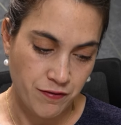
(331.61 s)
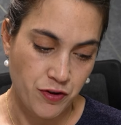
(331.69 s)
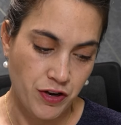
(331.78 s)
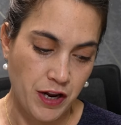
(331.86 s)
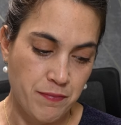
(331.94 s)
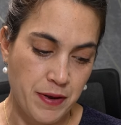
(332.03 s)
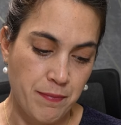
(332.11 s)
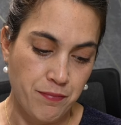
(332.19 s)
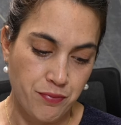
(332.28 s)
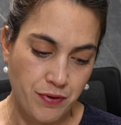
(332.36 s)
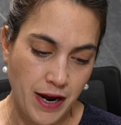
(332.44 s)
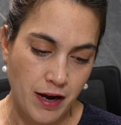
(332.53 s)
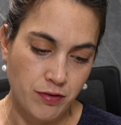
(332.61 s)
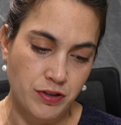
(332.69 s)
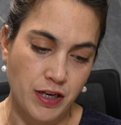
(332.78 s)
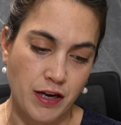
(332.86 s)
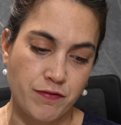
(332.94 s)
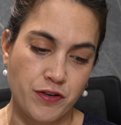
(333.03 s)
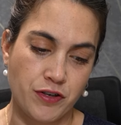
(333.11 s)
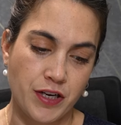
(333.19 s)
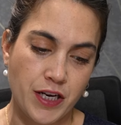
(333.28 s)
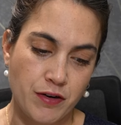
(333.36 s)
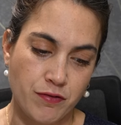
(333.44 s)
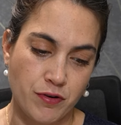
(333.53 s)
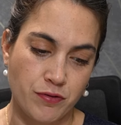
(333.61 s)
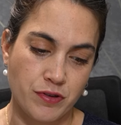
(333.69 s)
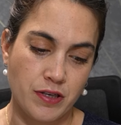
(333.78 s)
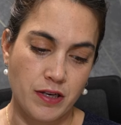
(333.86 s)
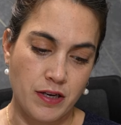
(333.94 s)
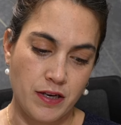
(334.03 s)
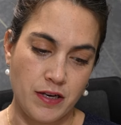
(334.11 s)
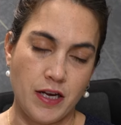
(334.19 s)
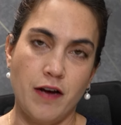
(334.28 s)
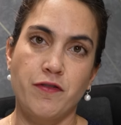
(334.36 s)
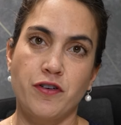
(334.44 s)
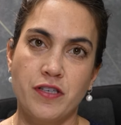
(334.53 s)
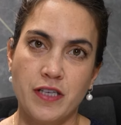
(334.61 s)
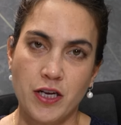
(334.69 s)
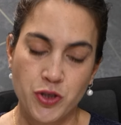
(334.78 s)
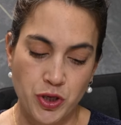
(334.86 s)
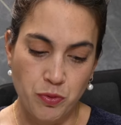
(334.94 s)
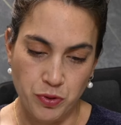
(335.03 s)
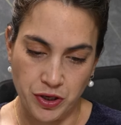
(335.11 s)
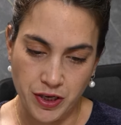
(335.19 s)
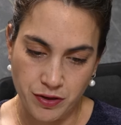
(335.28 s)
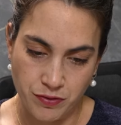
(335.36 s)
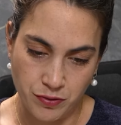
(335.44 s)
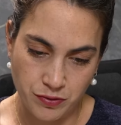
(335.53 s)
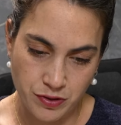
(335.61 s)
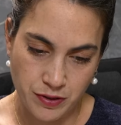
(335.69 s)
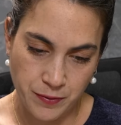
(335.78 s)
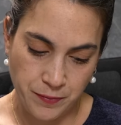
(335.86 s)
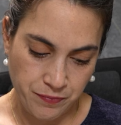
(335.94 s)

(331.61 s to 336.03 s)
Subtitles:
You can be proud of your heroes, of your sons who were heroes."